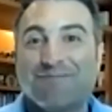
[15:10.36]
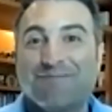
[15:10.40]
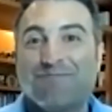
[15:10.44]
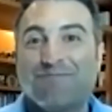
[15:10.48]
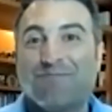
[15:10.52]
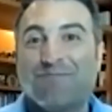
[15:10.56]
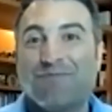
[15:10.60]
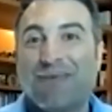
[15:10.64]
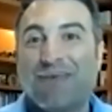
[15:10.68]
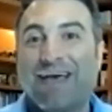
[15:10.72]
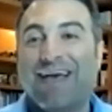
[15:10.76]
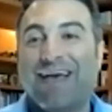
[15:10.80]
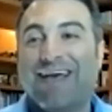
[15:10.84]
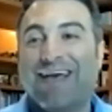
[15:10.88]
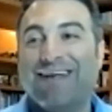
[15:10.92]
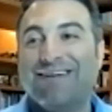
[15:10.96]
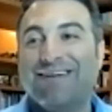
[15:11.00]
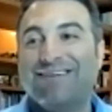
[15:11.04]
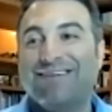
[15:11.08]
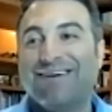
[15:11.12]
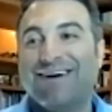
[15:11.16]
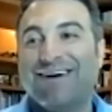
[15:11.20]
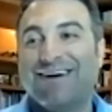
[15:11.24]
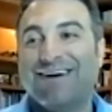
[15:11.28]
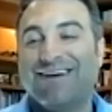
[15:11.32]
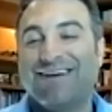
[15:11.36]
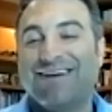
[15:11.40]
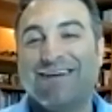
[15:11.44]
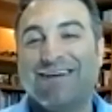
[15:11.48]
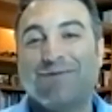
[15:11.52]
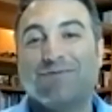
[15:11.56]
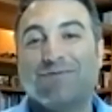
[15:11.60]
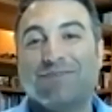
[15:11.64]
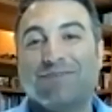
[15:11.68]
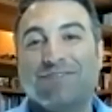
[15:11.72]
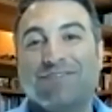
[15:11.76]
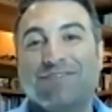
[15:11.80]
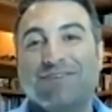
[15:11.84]
And it
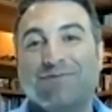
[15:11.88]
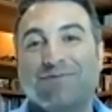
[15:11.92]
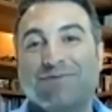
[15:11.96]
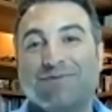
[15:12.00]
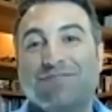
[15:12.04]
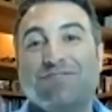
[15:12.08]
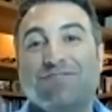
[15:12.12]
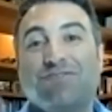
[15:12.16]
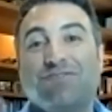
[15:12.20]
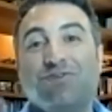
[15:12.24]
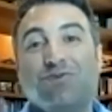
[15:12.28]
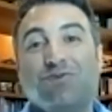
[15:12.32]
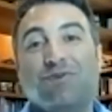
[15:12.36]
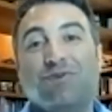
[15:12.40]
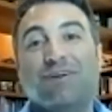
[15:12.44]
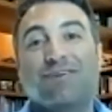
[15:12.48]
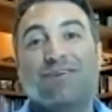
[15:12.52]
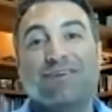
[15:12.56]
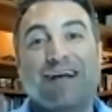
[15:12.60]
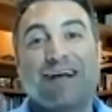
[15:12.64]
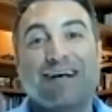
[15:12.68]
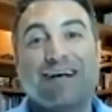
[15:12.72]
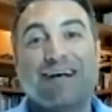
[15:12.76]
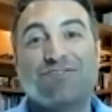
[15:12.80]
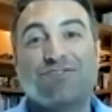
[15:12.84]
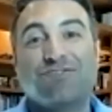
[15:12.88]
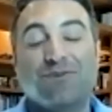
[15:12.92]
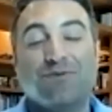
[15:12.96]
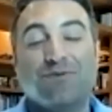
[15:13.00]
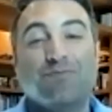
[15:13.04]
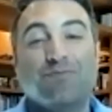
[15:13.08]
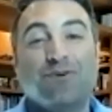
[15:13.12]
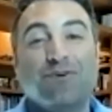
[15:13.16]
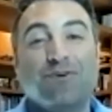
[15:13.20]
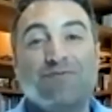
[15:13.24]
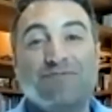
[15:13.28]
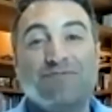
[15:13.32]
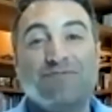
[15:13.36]
was 2 international
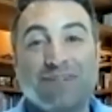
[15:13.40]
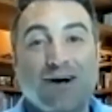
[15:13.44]
moves.